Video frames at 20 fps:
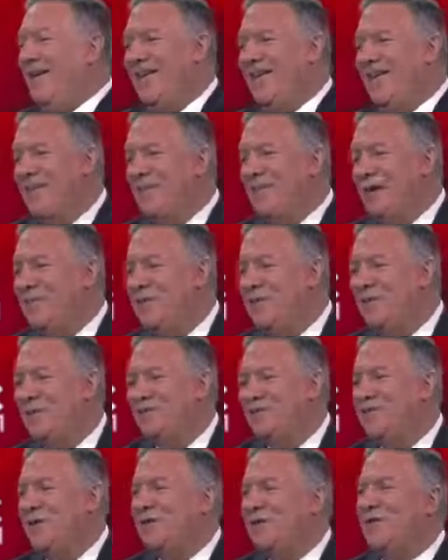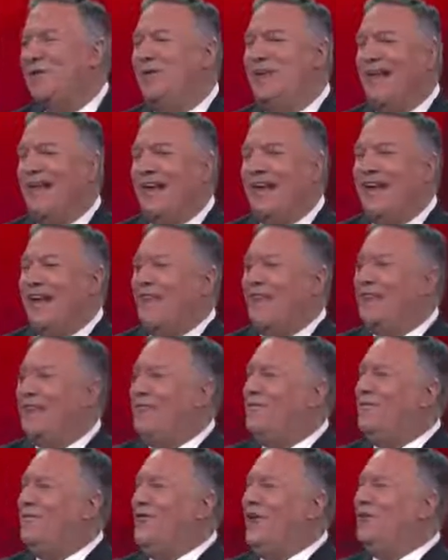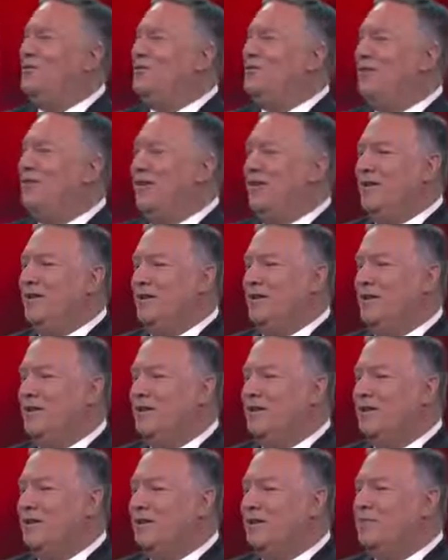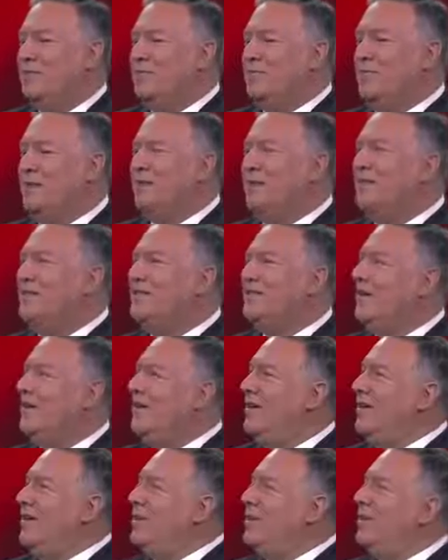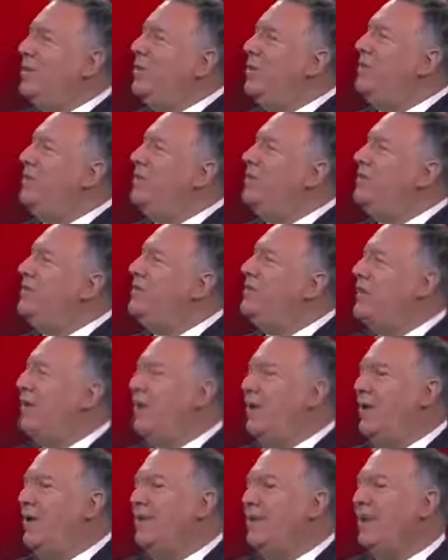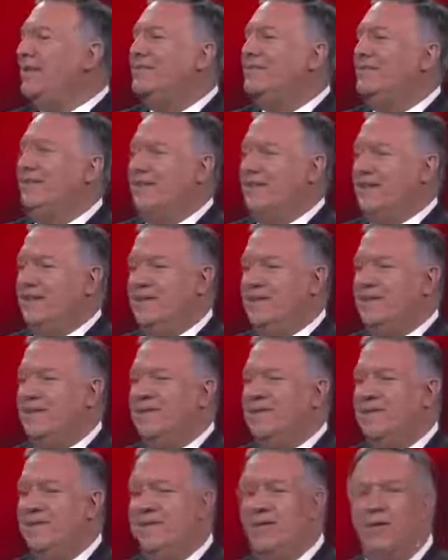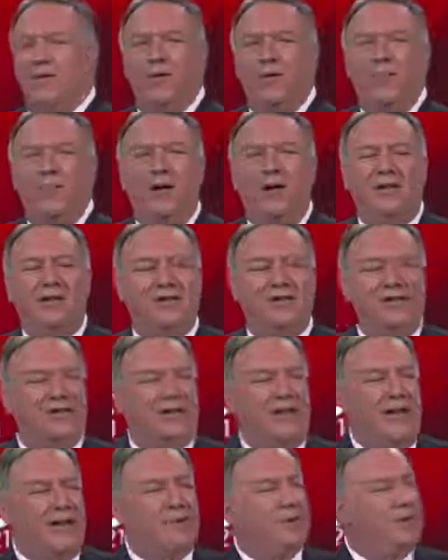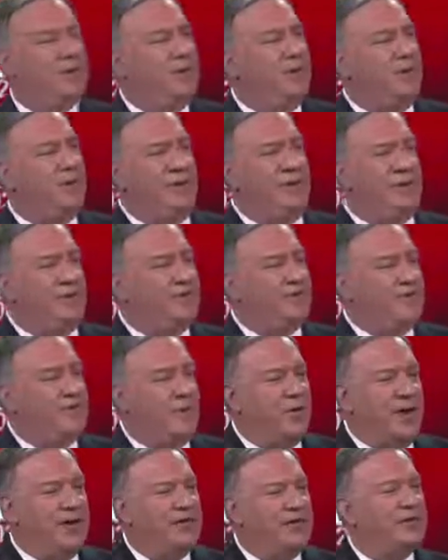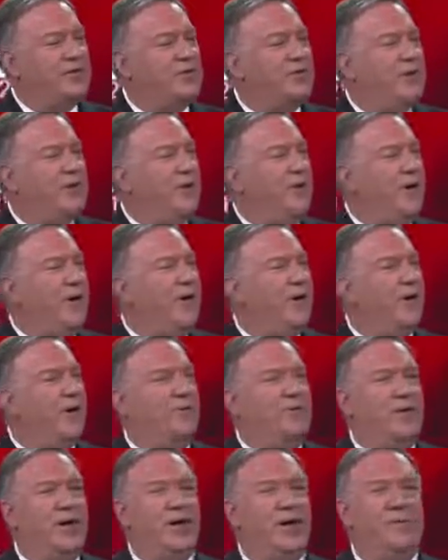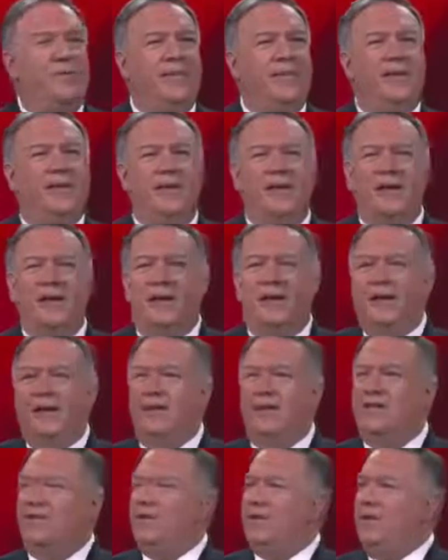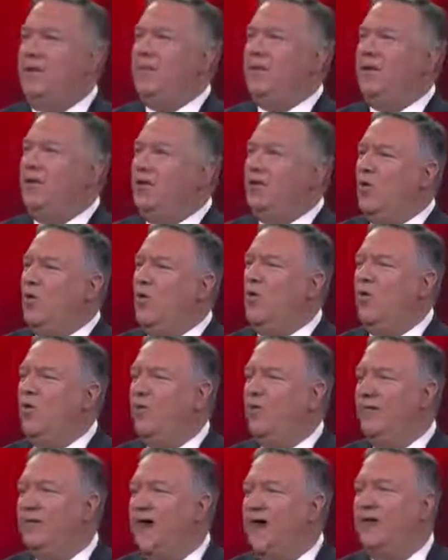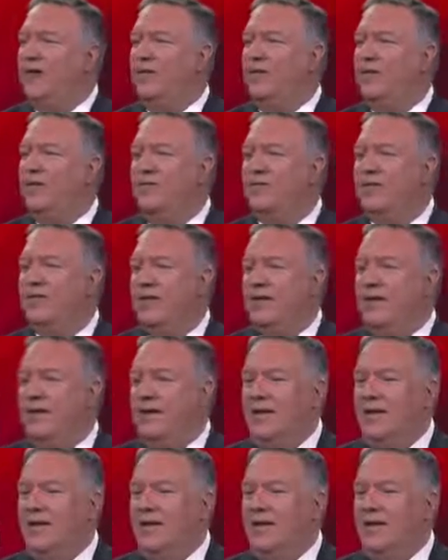The Abraham Accords rewrote decades of failed shuttle negotiations because we were willing to go against the elites of the foreign policy established both left and right to secure American freedom and to champion your values.